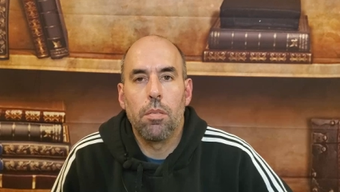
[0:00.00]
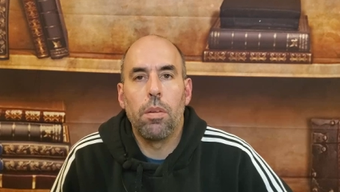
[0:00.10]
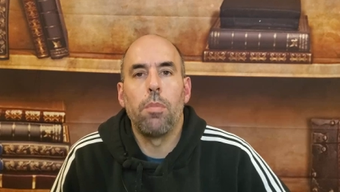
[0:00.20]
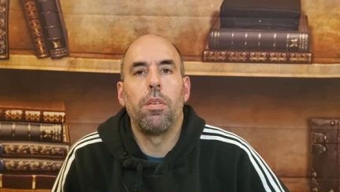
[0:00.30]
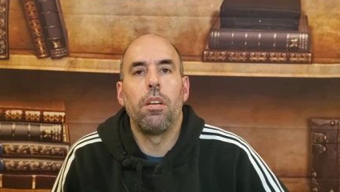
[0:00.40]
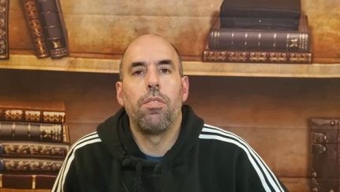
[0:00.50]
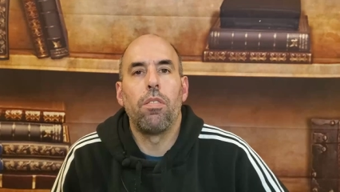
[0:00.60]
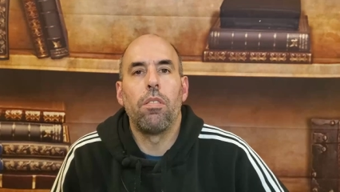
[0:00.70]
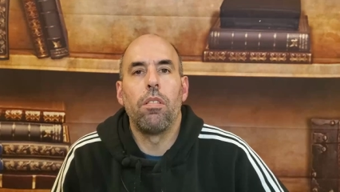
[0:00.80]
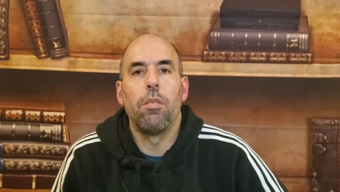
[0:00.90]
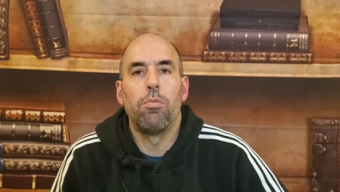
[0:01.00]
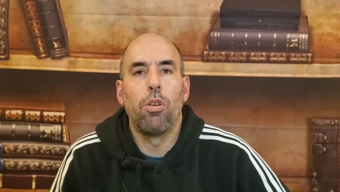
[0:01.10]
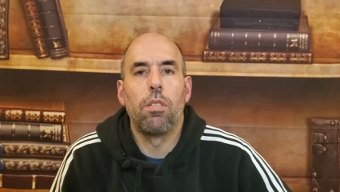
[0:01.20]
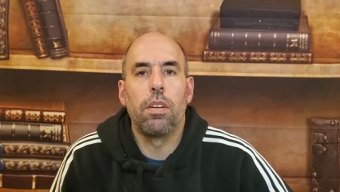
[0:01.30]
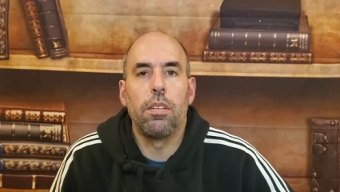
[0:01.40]
My Beautiful
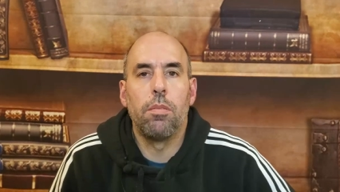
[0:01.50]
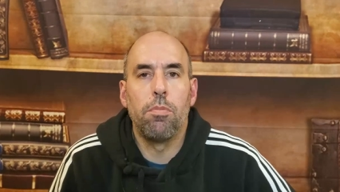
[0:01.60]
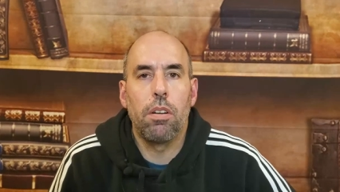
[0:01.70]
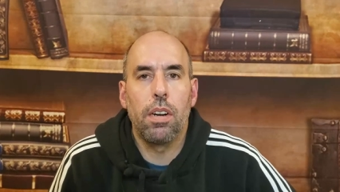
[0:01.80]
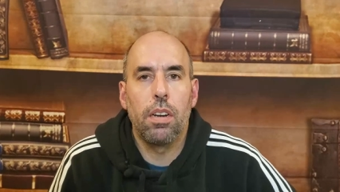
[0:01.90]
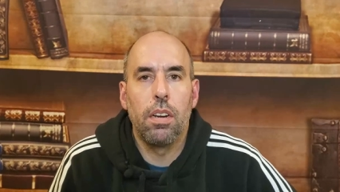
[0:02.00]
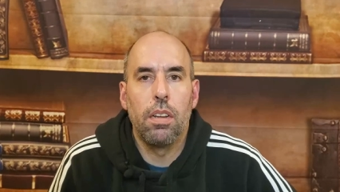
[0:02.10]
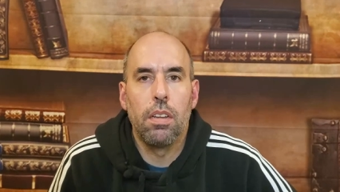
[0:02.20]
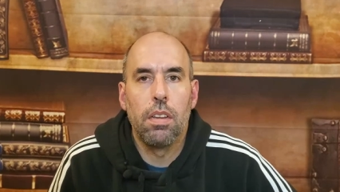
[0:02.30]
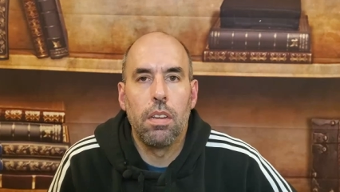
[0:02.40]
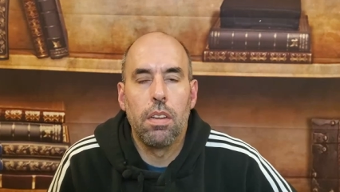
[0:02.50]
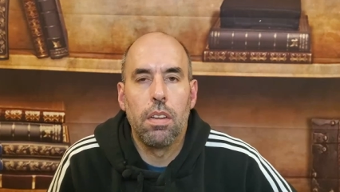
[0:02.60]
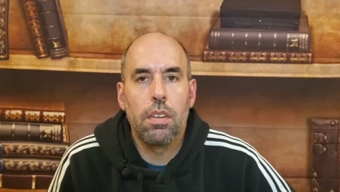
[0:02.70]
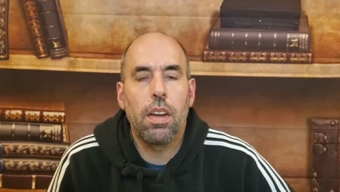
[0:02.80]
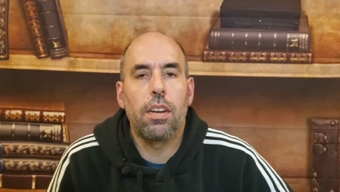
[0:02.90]
Broken Brain,
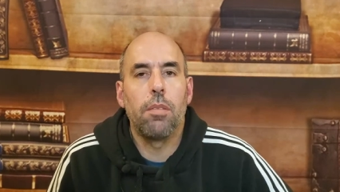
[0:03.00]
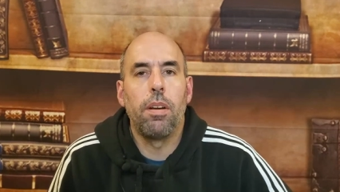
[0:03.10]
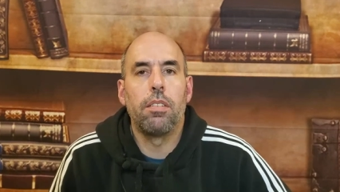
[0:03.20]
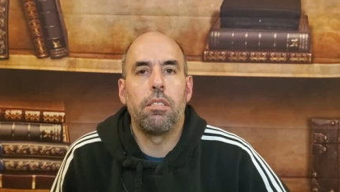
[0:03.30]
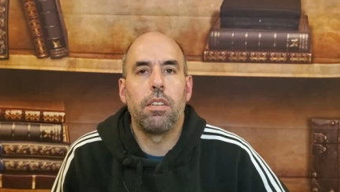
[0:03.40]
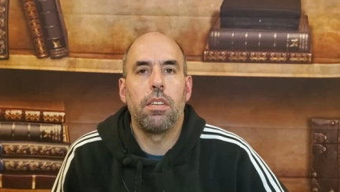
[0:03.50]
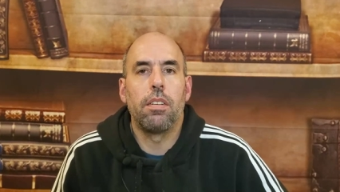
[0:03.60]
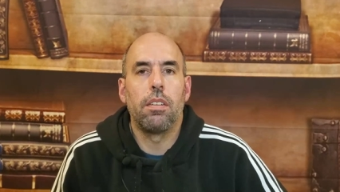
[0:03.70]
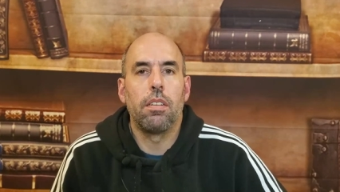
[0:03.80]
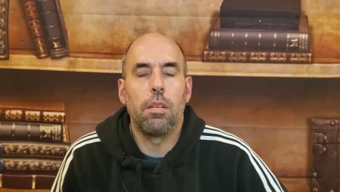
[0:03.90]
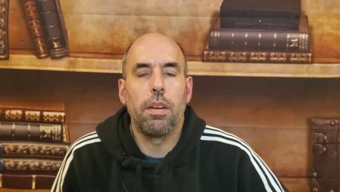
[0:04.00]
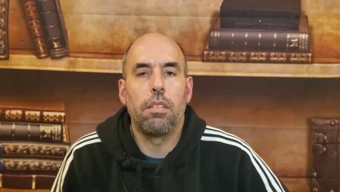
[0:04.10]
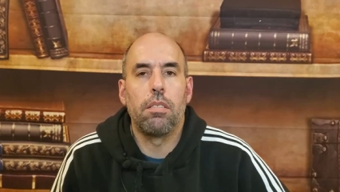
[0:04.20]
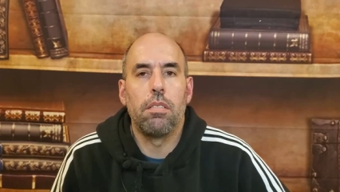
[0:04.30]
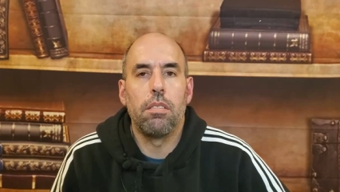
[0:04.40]
a documentary
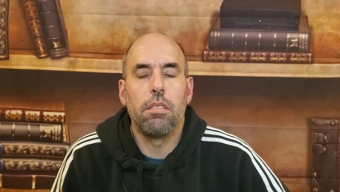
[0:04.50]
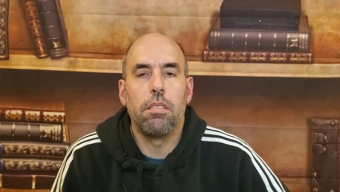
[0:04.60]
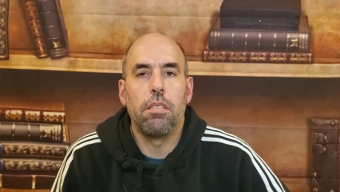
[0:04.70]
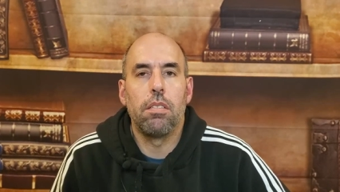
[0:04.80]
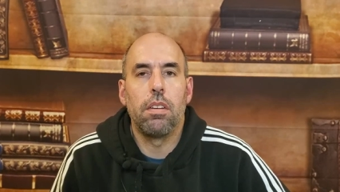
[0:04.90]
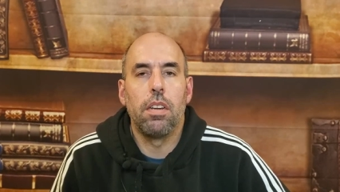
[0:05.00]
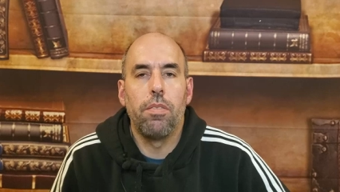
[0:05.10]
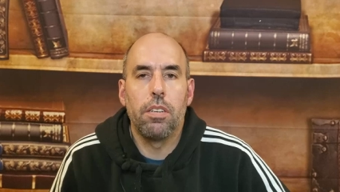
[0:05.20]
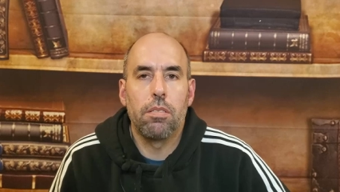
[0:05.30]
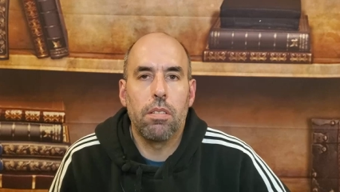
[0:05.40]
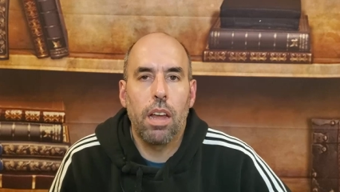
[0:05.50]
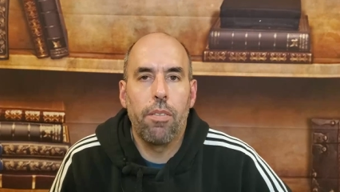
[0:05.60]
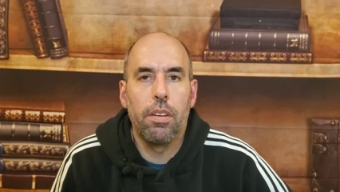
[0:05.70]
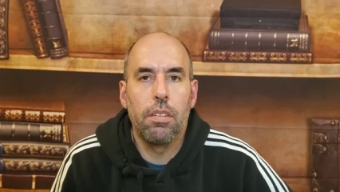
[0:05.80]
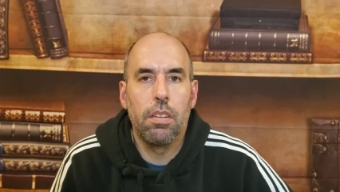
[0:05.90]
about an individual
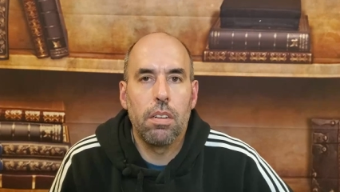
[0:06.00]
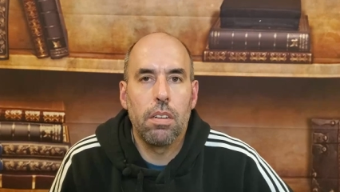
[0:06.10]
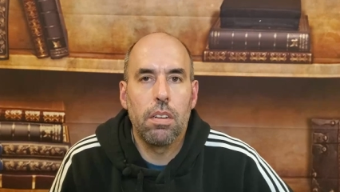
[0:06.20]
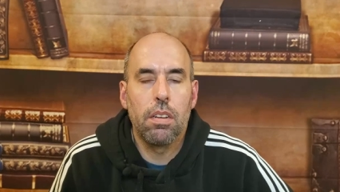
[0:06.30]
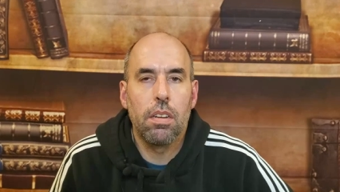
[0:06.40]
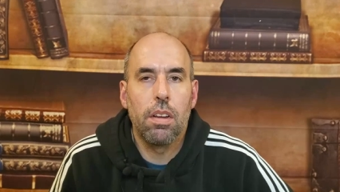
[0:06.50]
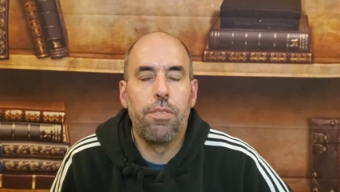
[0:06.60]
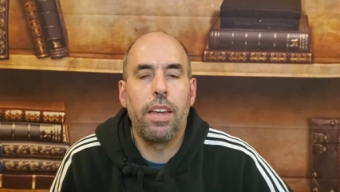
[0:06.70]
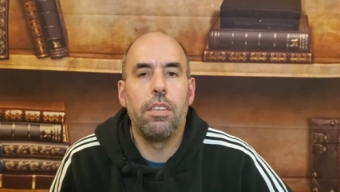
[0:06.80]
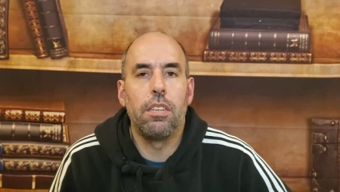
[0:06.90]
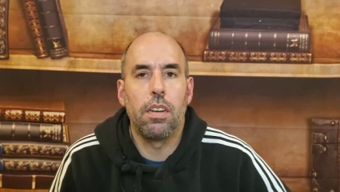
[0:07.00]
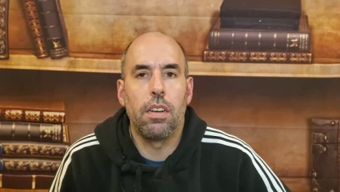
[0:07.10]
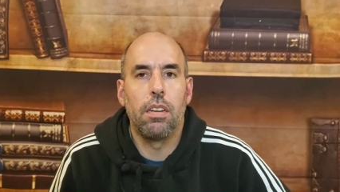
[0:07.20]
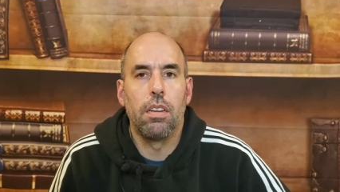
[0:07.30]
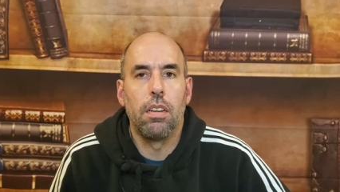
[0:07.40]
having aphasia.